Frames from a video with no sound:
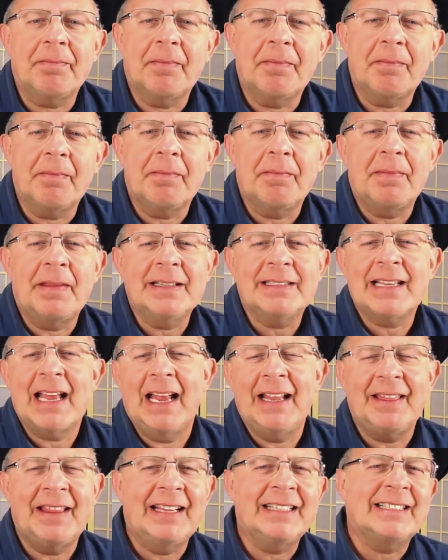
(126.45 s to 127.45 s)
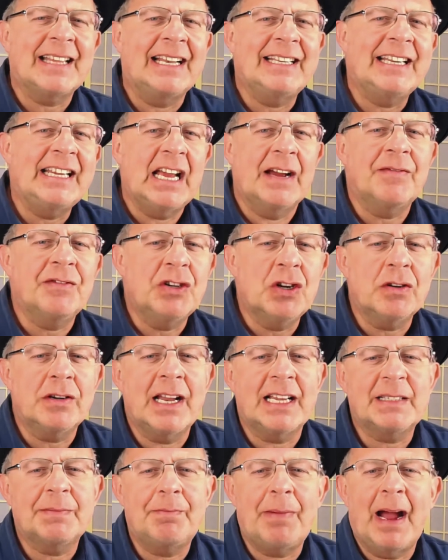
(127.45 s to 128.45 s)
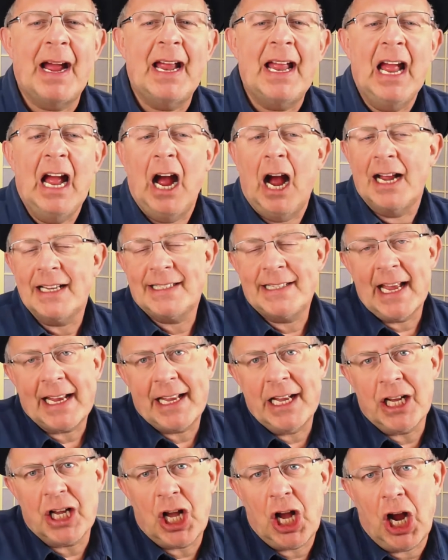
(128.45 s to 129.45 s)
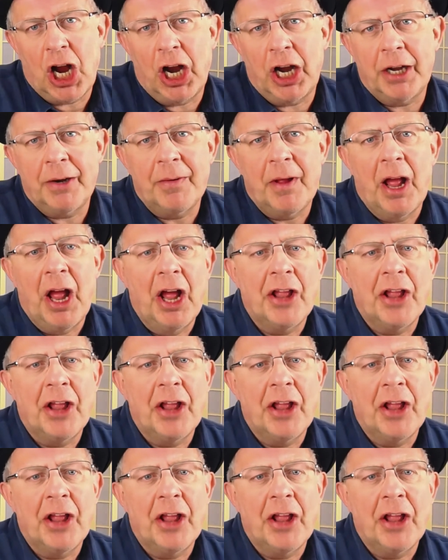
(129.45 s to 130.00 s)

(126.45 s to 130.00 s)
this idea of newness, by a second card,